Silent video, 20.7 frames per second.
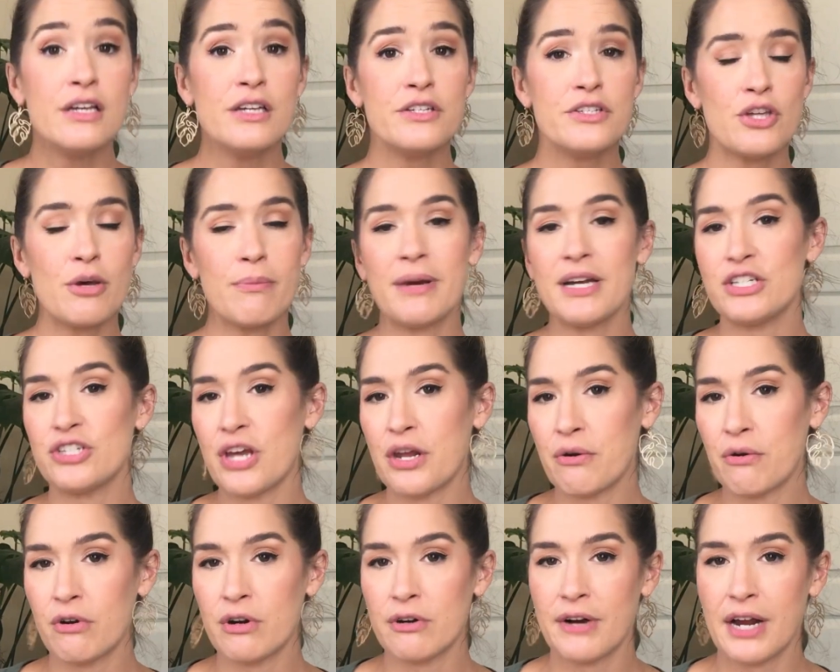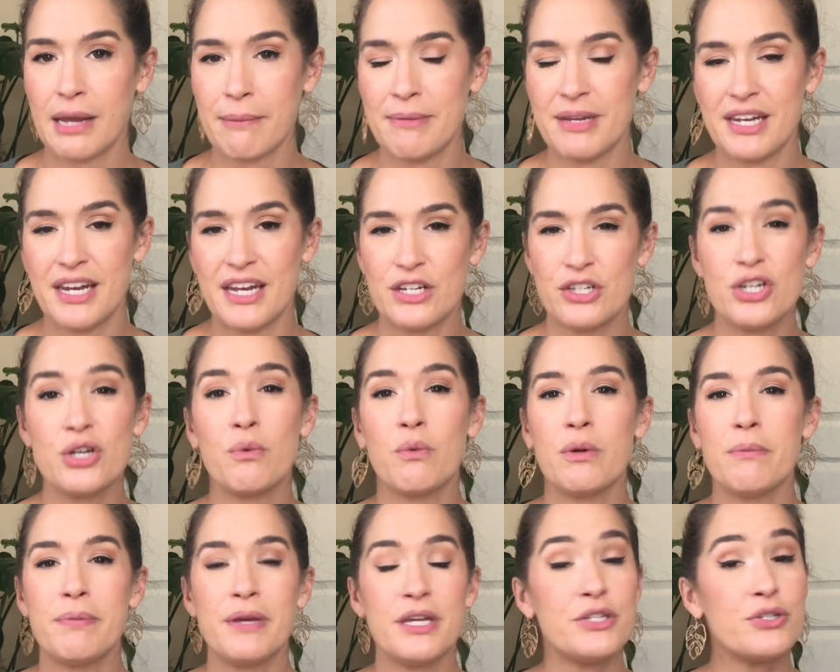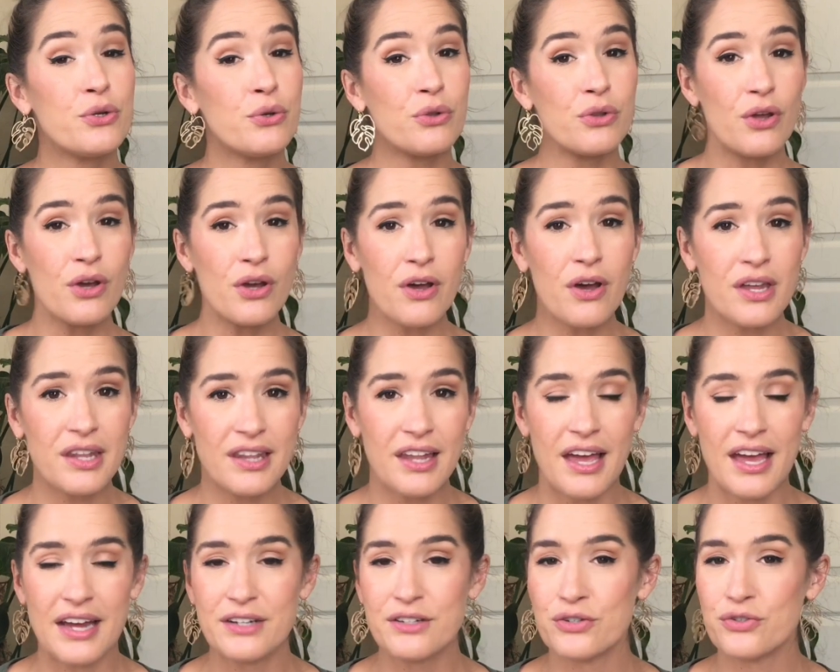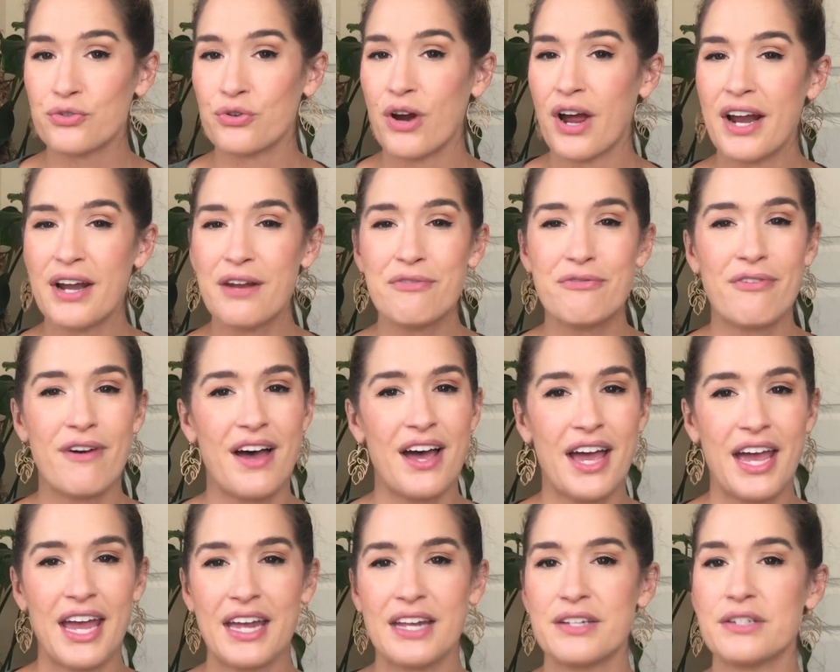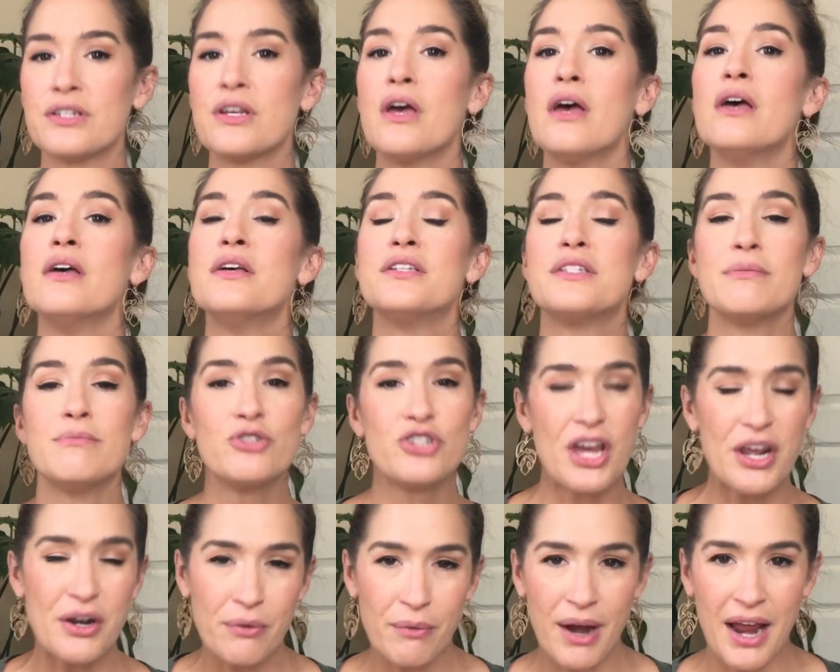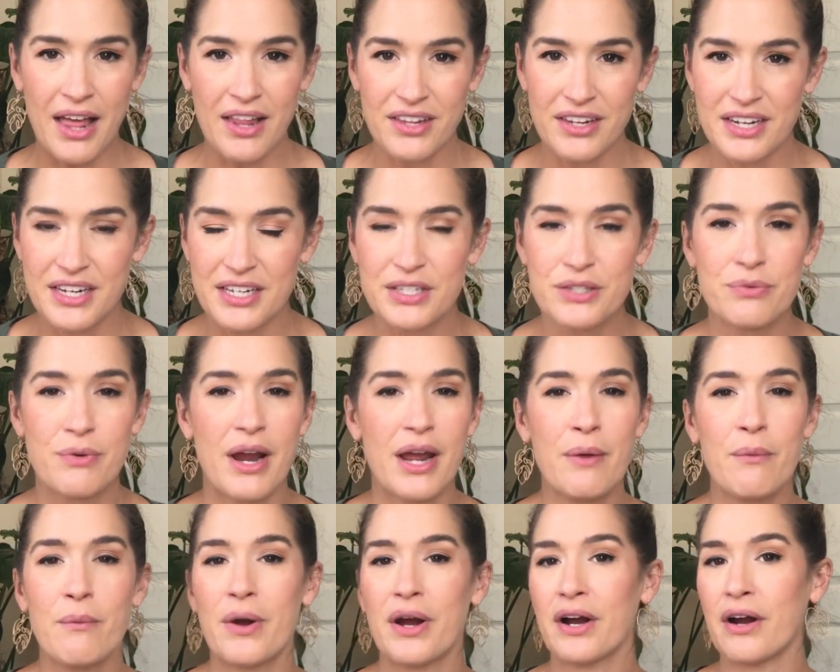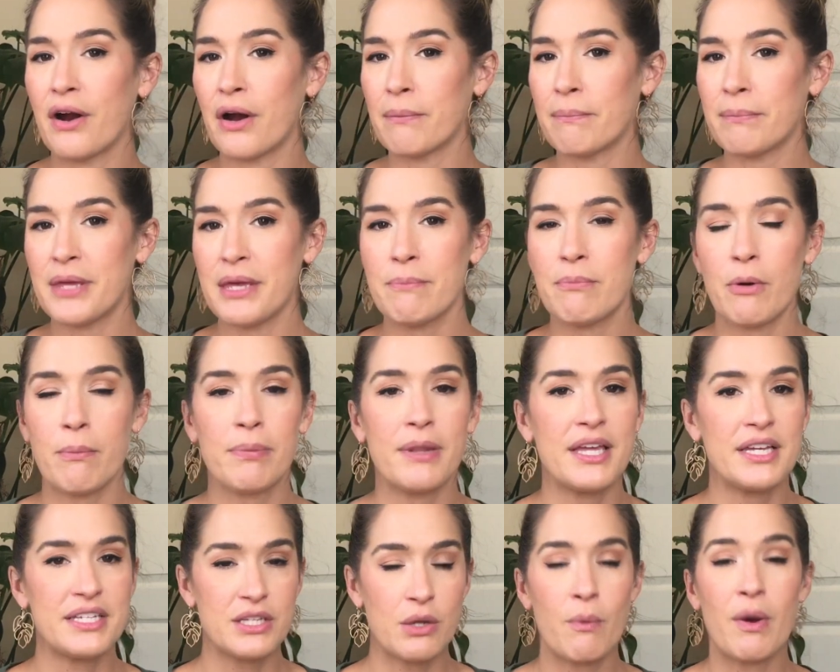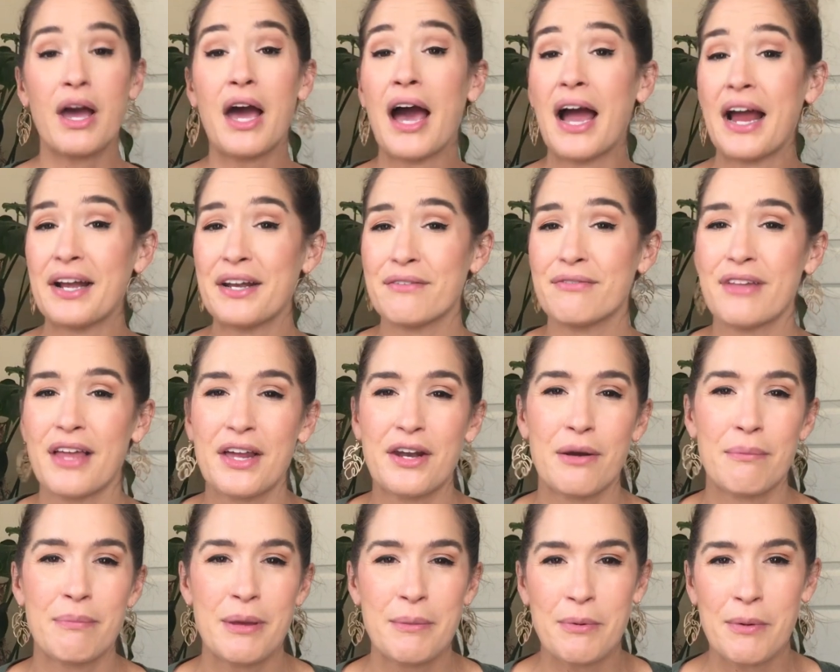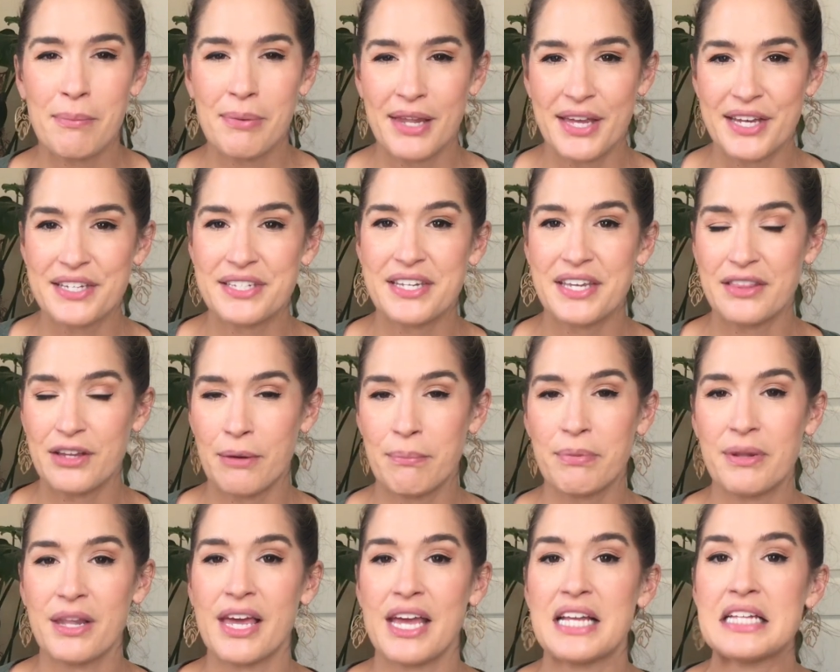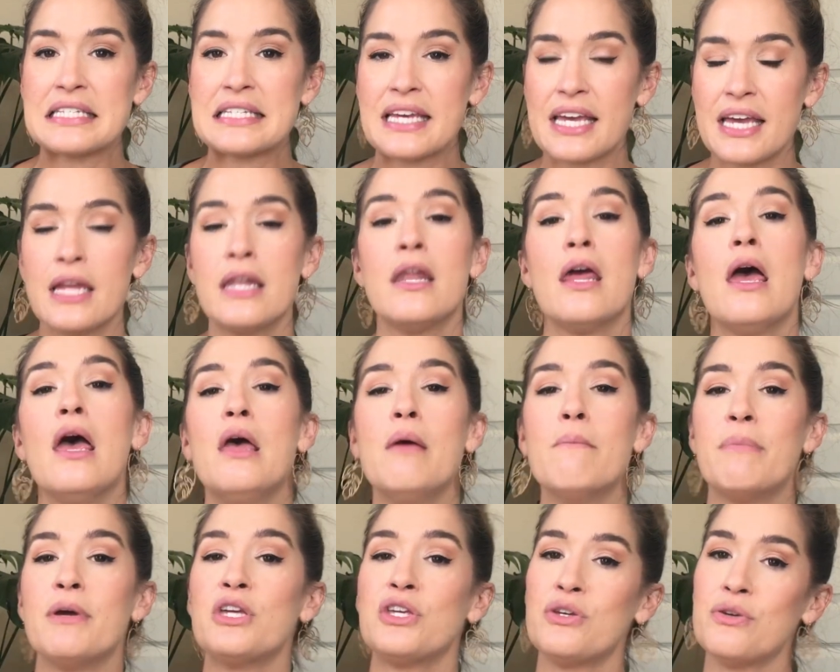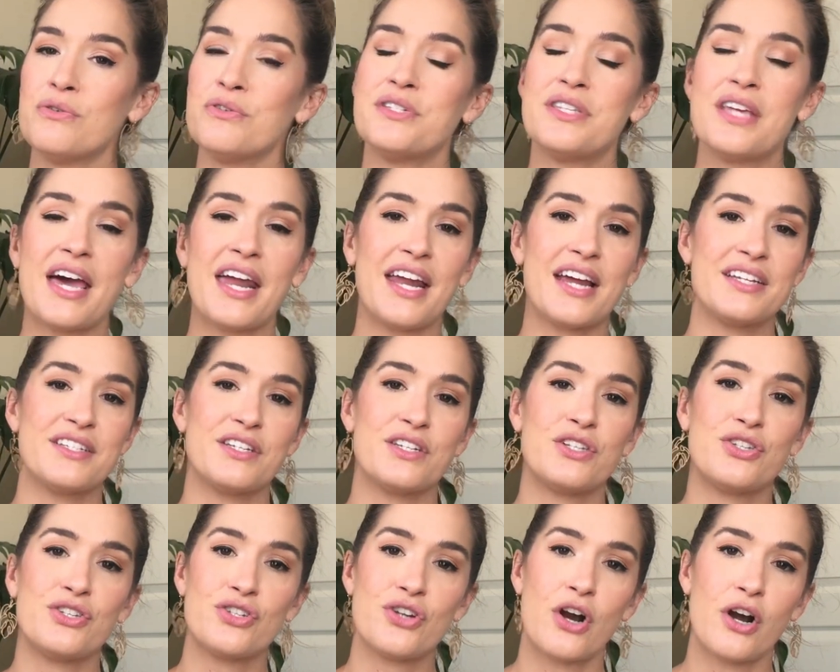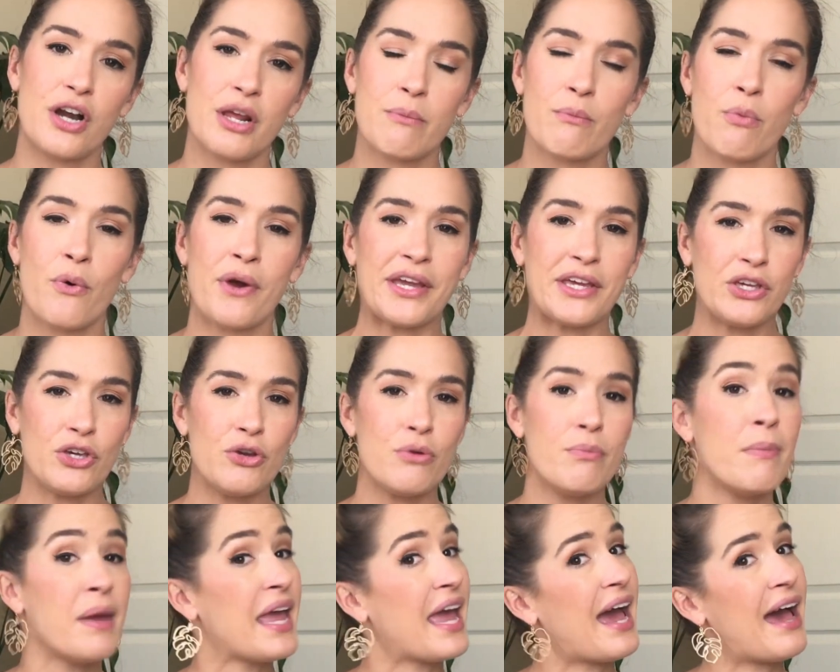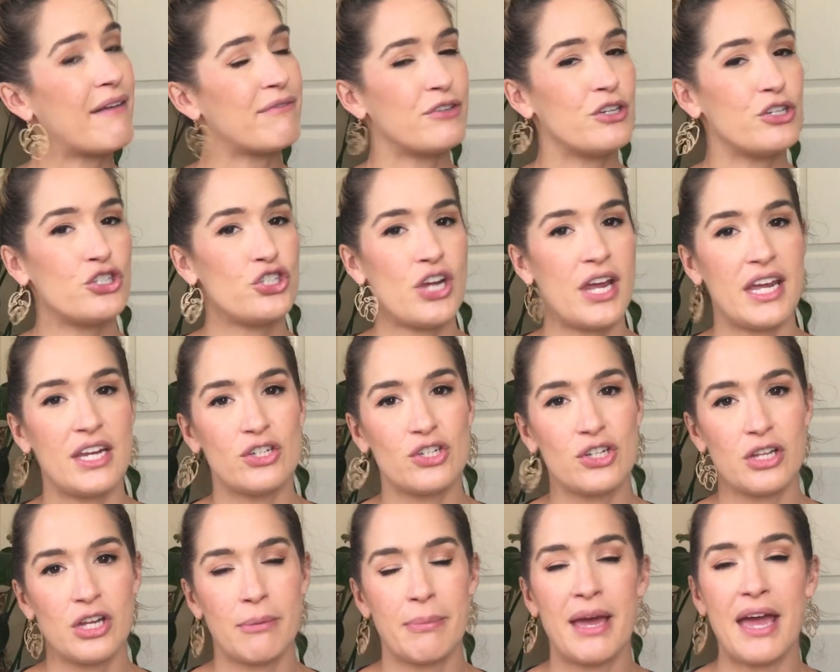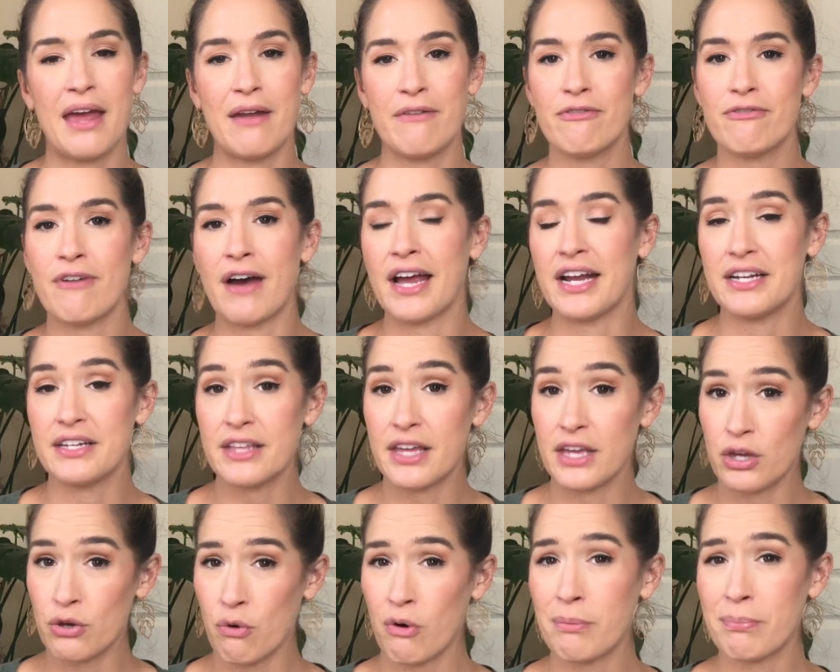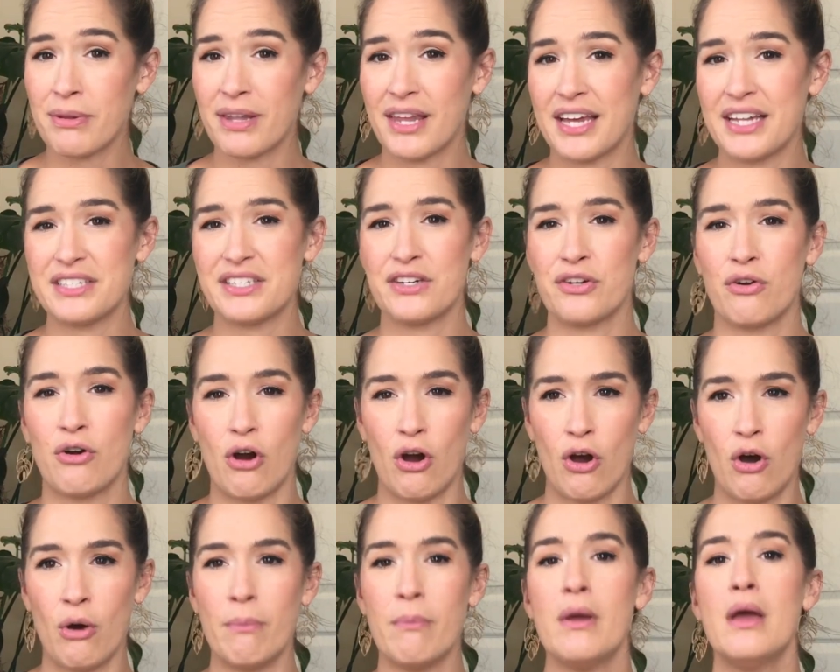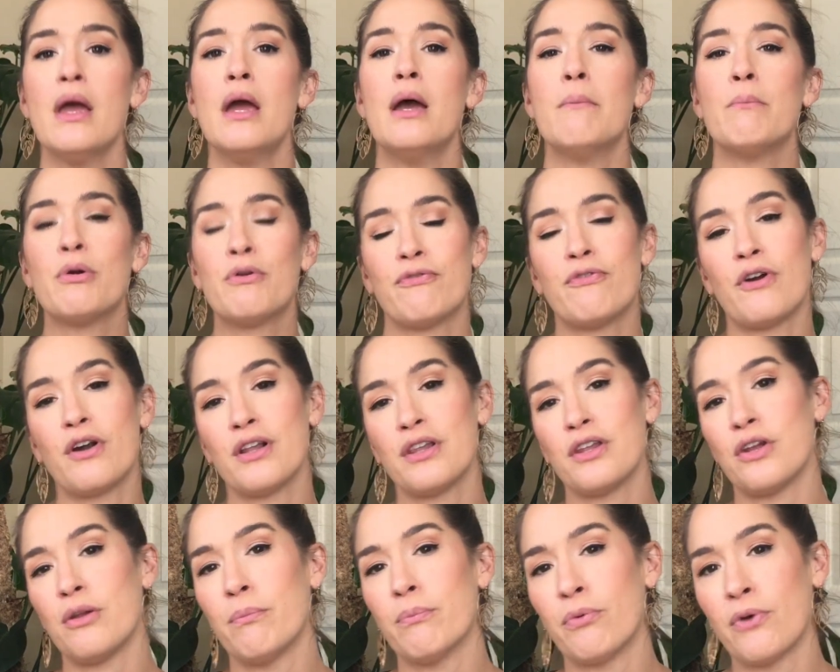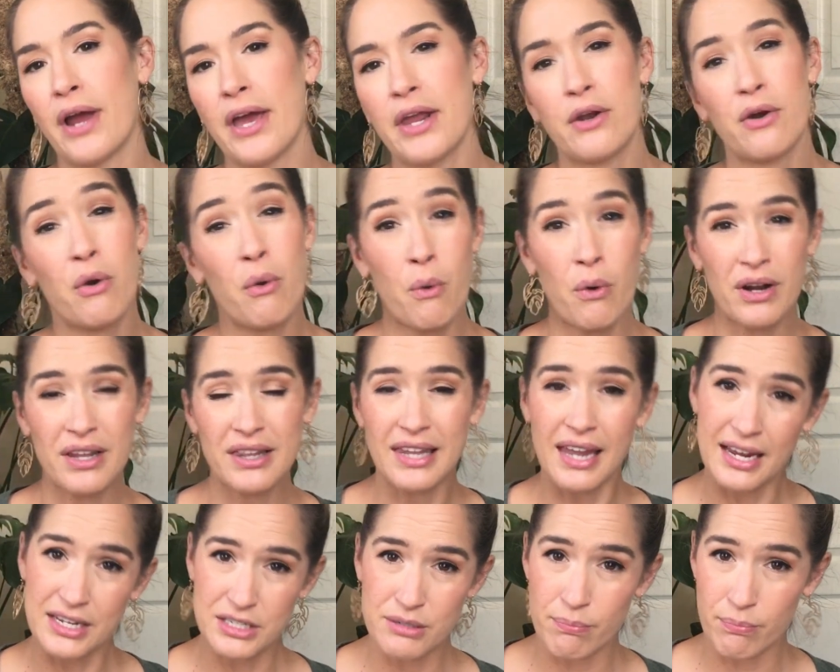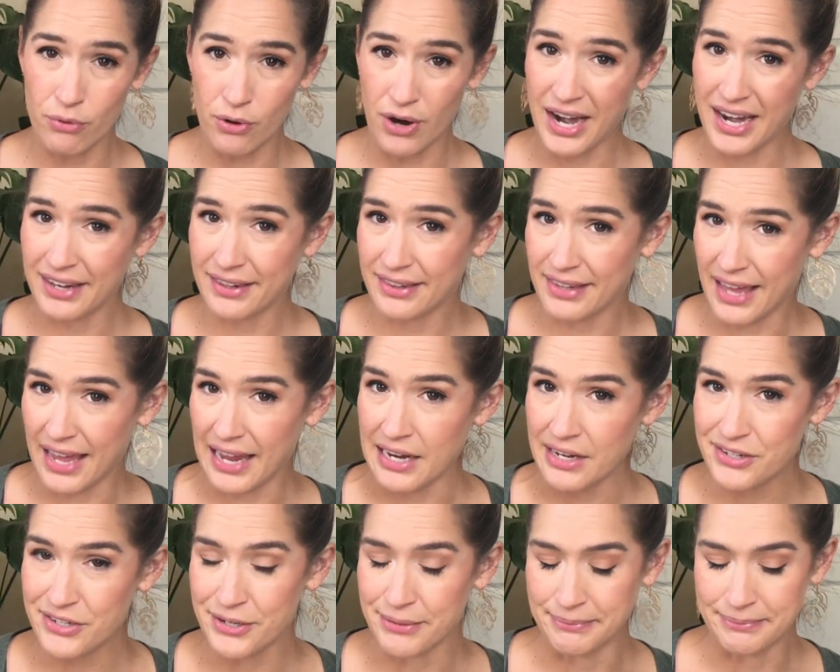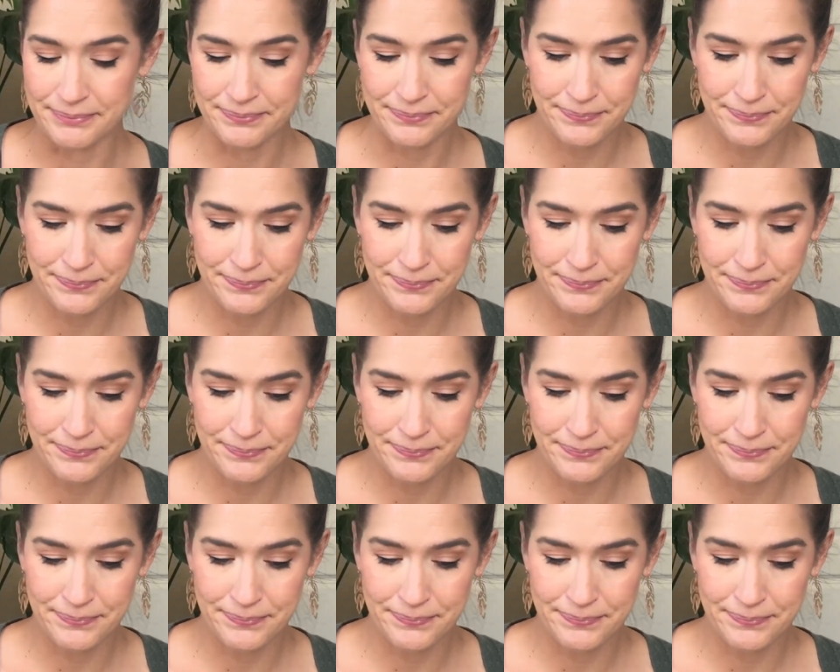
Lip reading: So my general recommendation would be to look online to try to find some generalities, right? Where are people placing, what kind of light are people placing their plants in? But use that as a starting point. You may have to change a little bit and find that your plants in your home prefer a little brighter or less bright light.